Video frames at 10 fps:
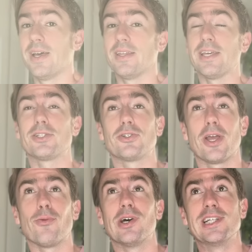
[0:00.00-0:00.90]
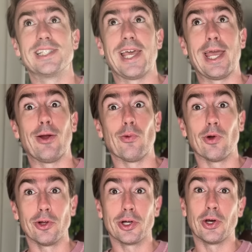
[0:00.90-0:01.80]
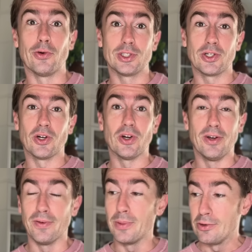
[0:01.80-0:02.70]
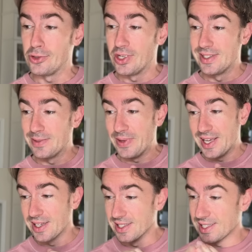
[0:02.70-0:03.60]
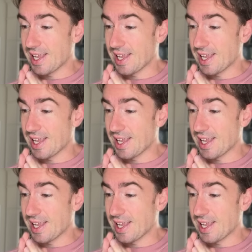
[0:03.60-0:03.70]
Yesterday was a roller coaster of emotions because